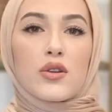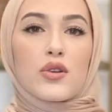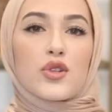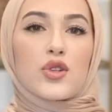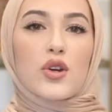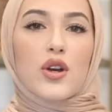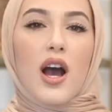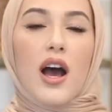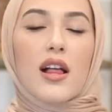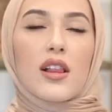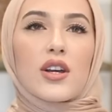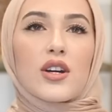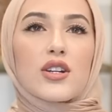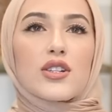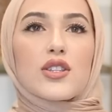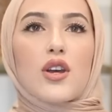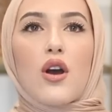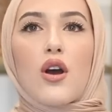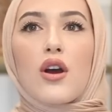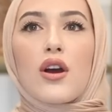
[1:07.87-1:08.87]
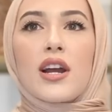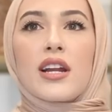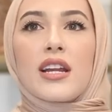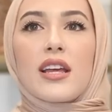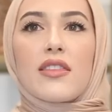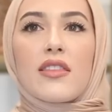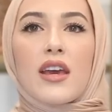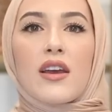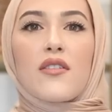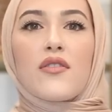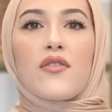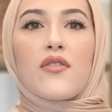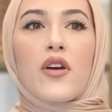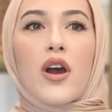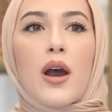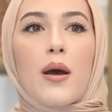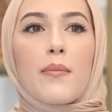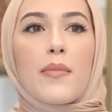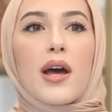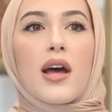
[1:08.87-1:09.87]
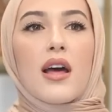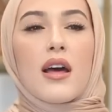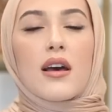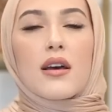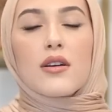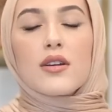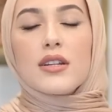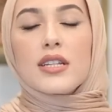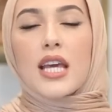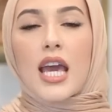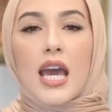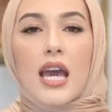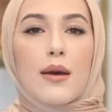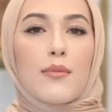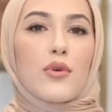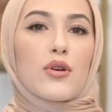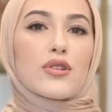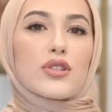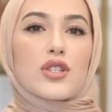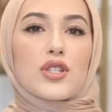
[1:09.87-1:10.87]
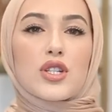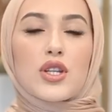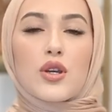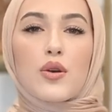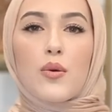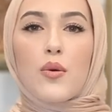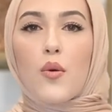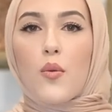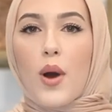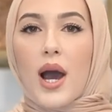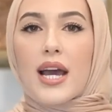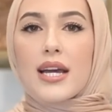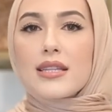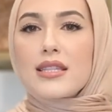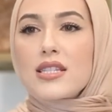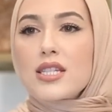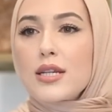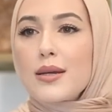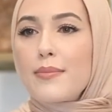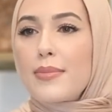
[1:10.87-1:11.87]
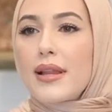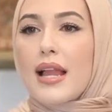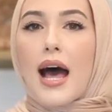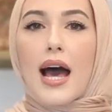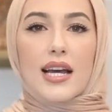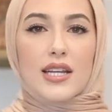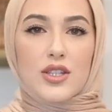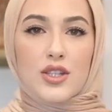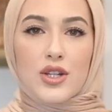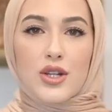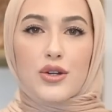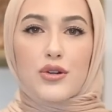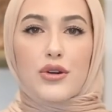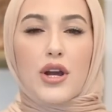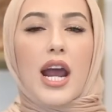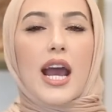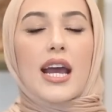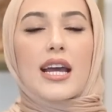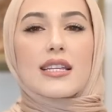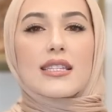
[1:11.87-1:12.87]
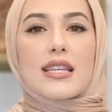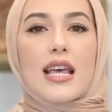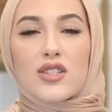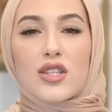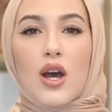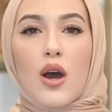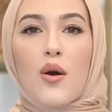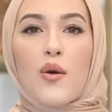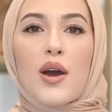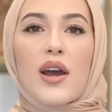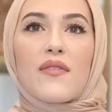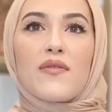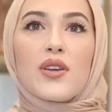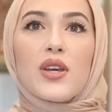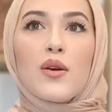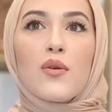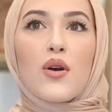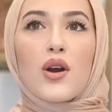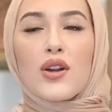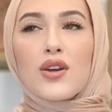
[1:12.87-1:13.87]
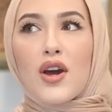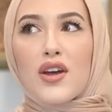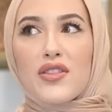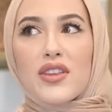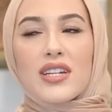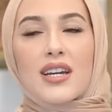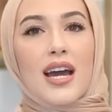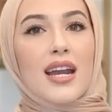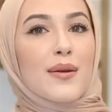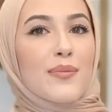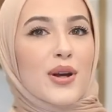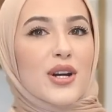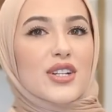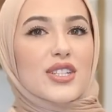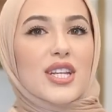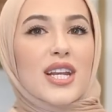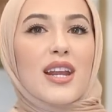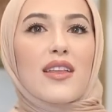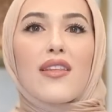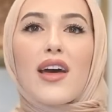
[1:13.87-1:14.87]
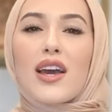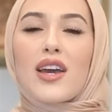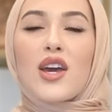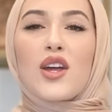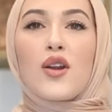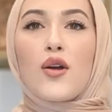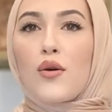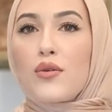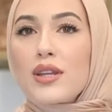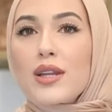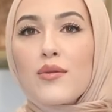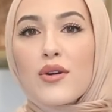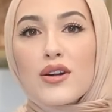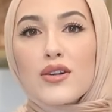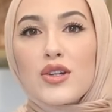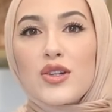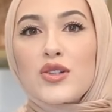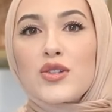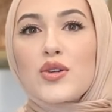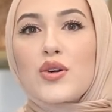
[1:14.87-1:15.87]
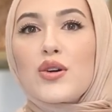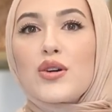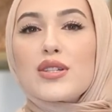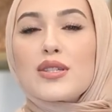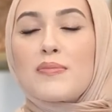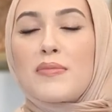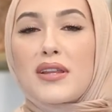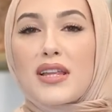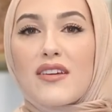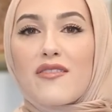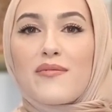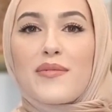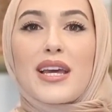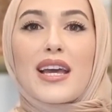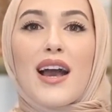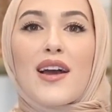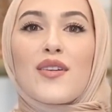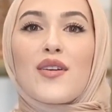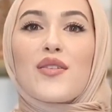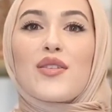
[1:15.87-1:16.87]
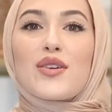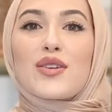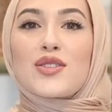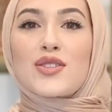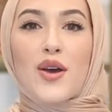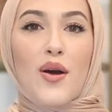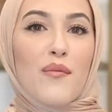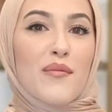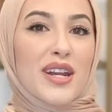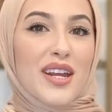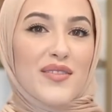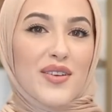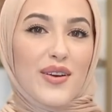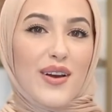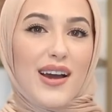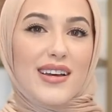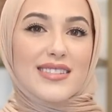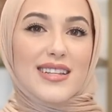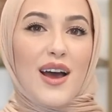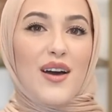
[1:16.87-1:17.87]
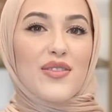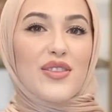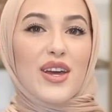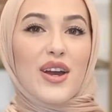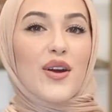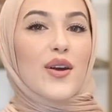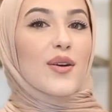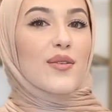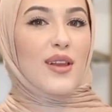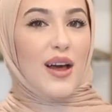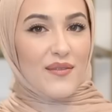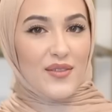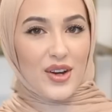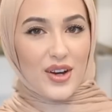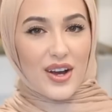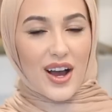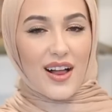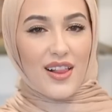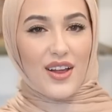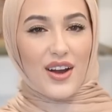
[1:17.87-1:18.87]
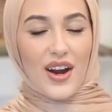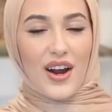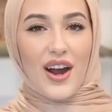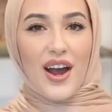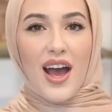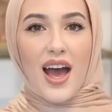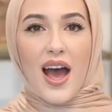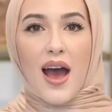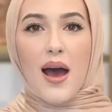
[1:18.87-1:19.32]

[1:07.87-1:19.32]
Neutral colors are anything from camels to whites to blacks to grays. So if you are not the kind of person that can only wear neutrals, believe me, I know there's so many of you guys out there who love your color.